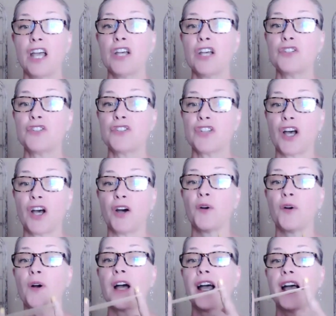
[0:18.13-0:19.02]

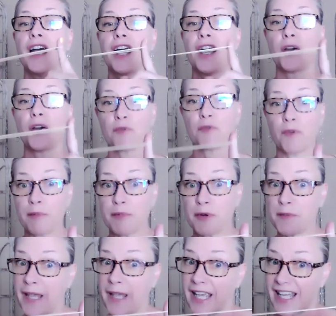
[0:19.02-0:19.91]
So,
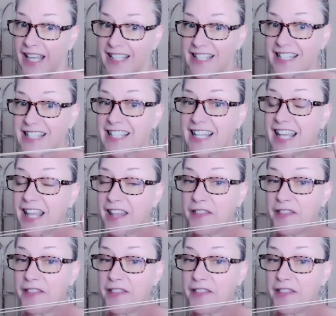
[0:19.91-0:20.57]
rubber bands.